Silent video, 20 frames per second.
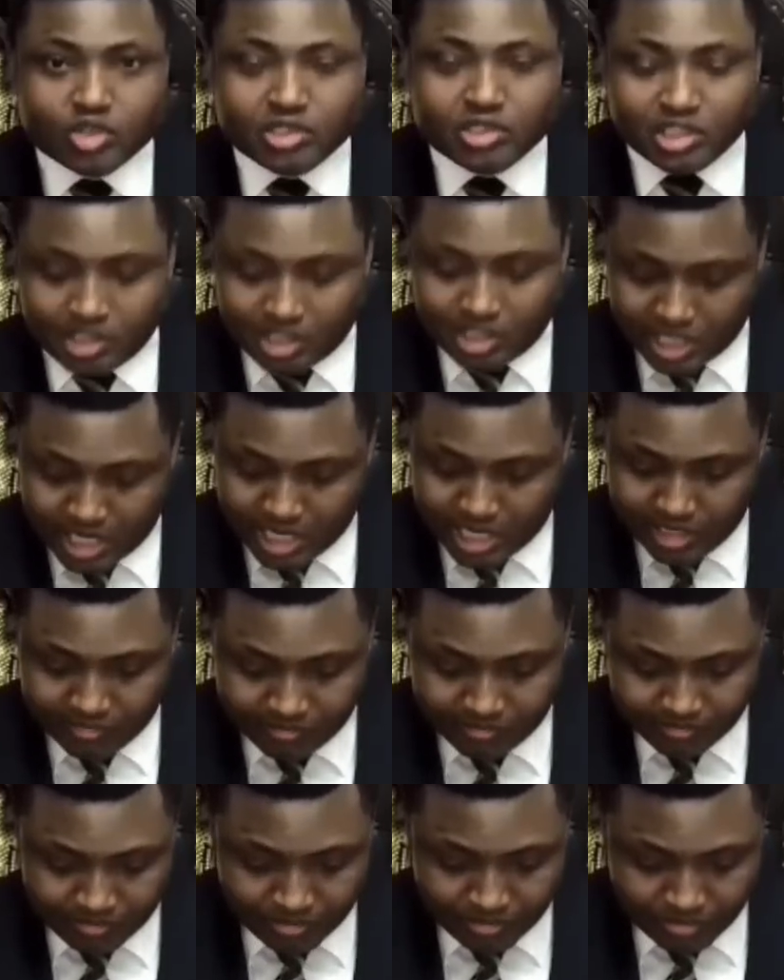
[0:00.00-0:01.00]
liaison
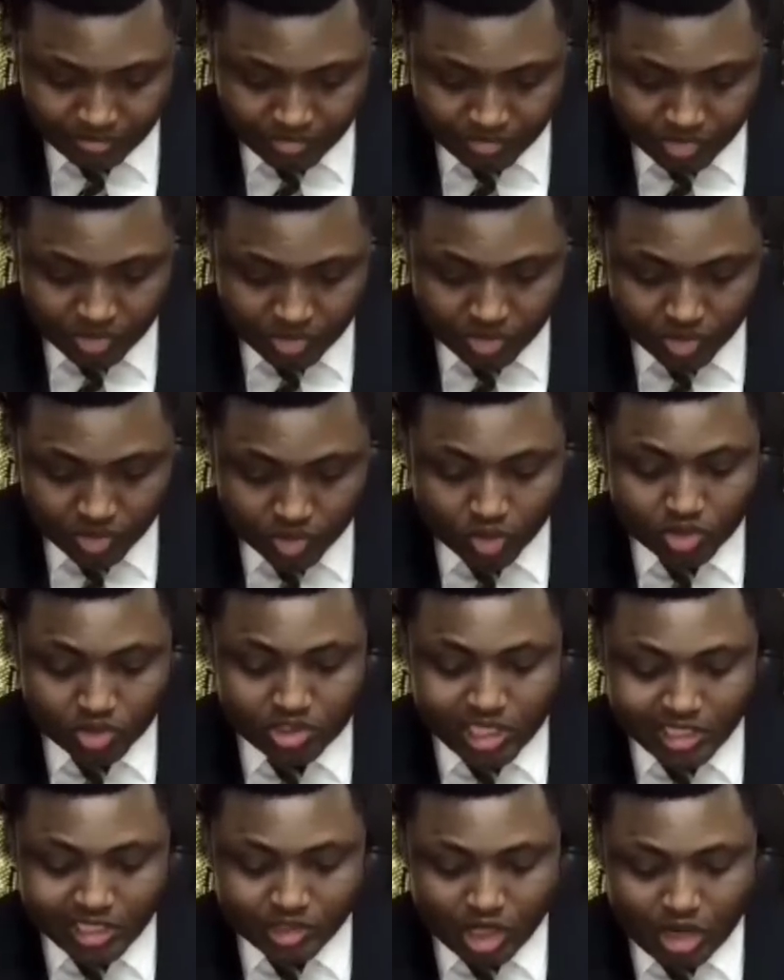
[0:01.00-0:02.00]
offices
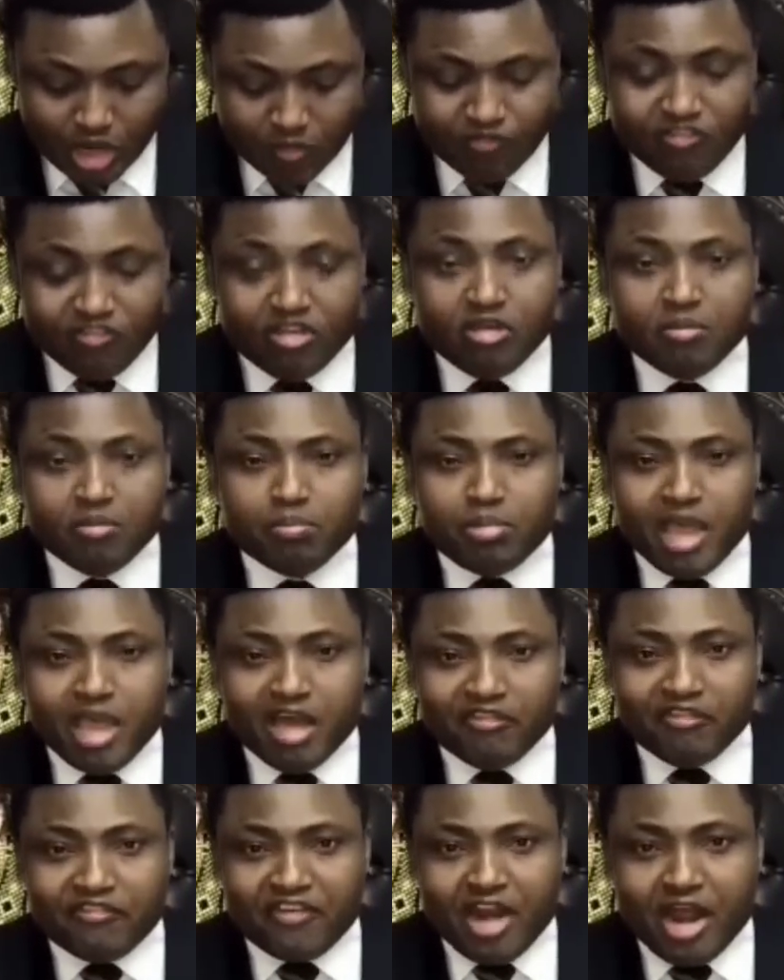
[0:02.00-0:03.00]
across
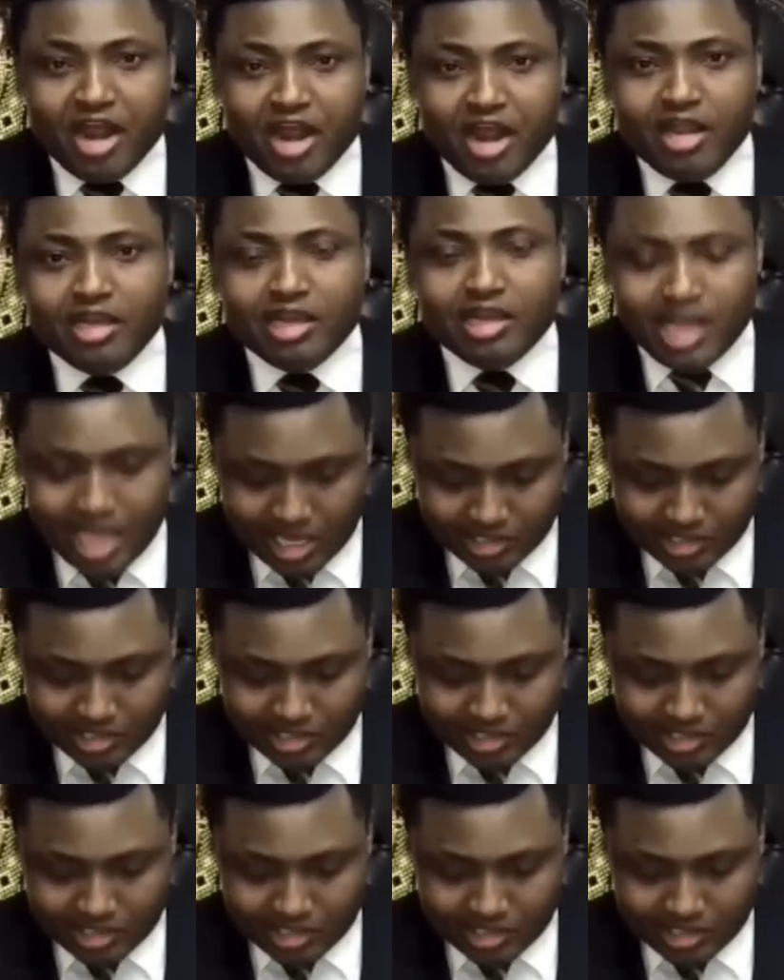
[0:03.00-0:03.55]
the world,